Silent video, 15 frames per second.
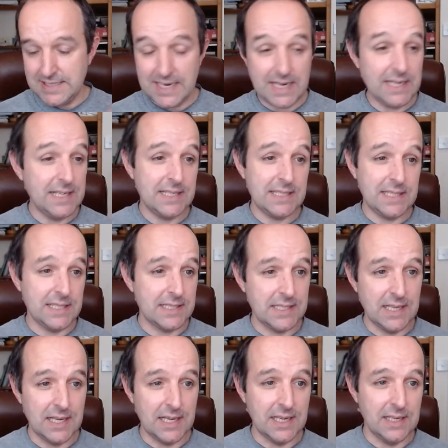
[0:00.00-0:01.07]
listings
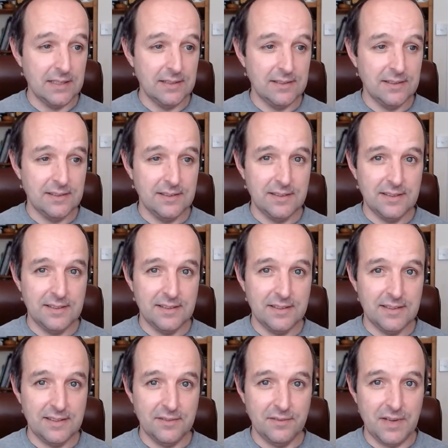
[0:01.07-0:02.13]
a day,
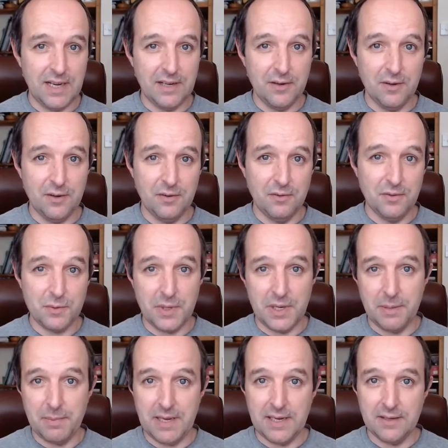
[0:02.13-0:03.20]
value
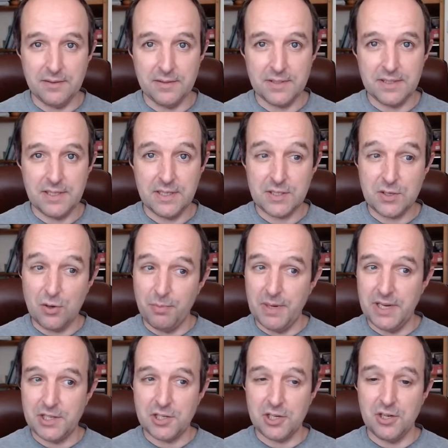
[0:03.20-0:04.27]
£20, has got a
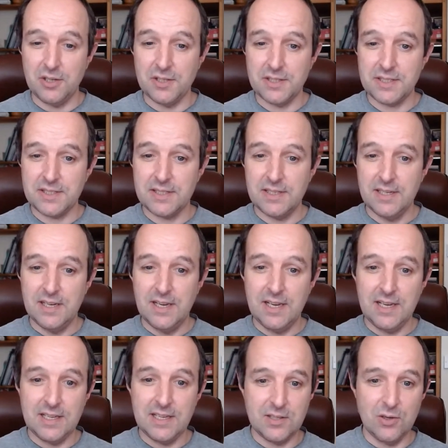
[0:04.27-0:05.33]
better chance,
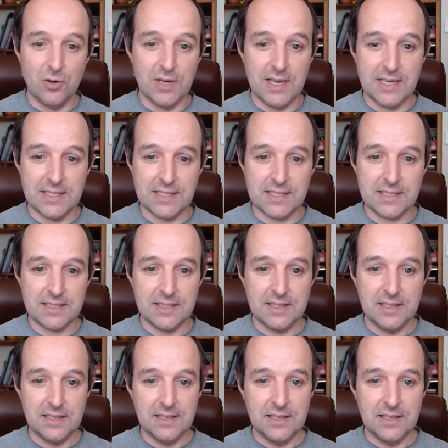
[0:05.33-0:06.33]
as long as